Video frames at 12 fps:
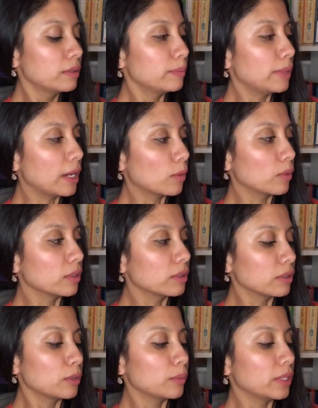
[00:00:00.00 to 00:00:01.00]
back one a
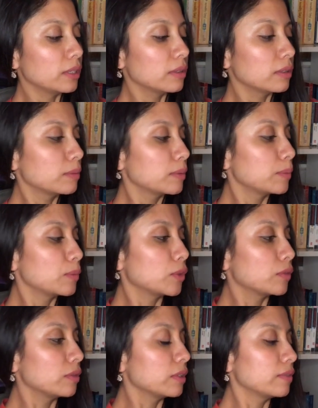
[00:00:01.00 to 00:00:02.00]
little bit more
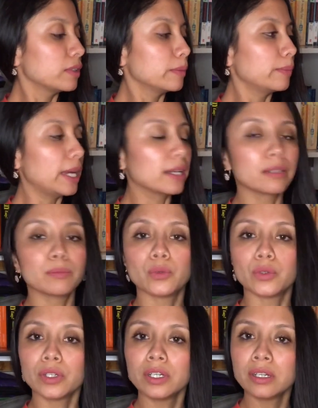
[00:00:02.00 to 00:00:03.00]
fluff in the back and
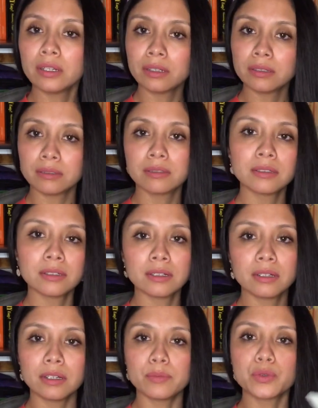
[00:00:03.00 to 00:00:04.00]
more
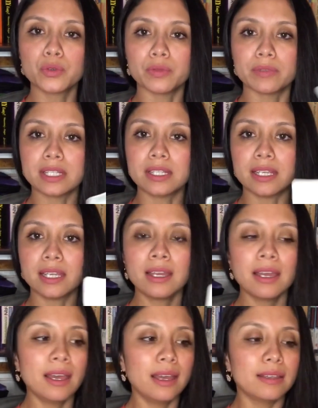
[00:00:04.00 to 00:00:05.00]
absorbency.
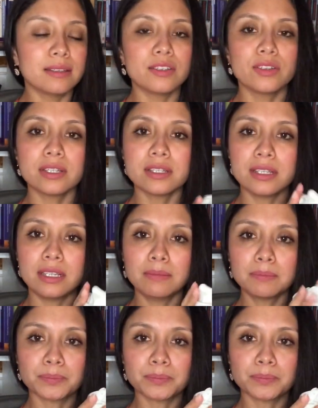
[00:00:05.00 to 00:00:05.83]
And as you can see,